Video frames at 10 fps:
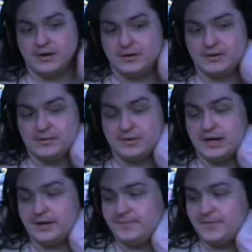
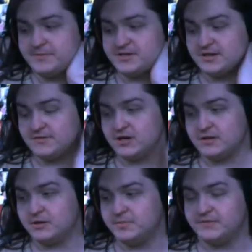Well, let me just give you a
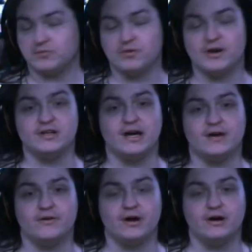little bit of a
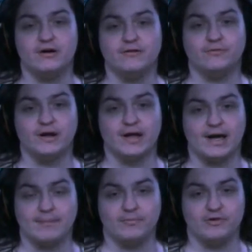rundown of
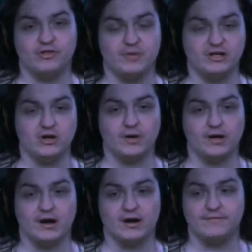what's been going
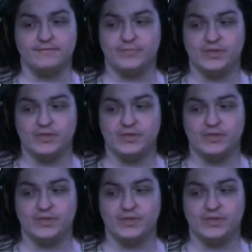on